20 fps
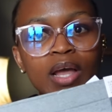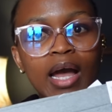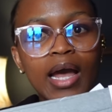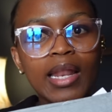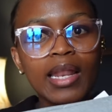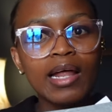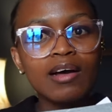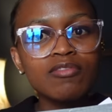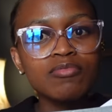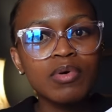i
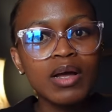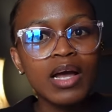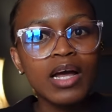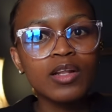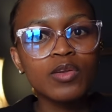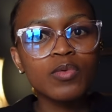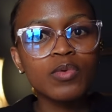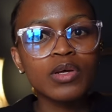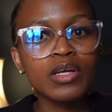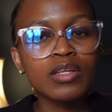love my
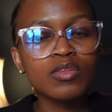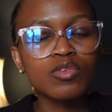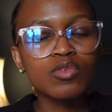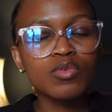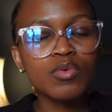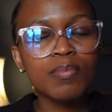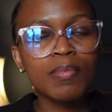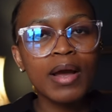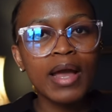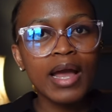underwear
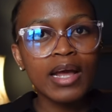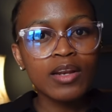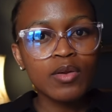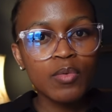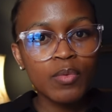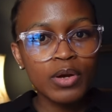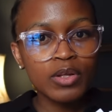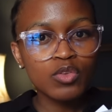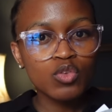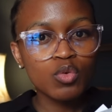to, my
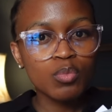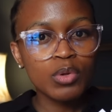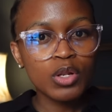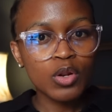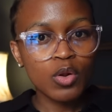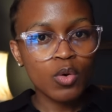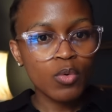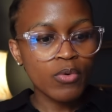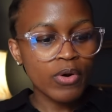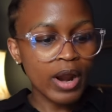underwear to be
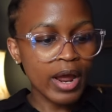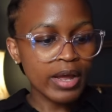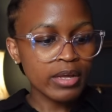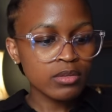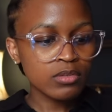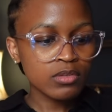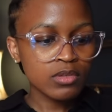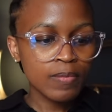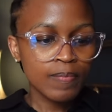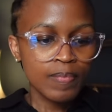low
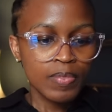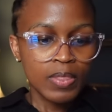rise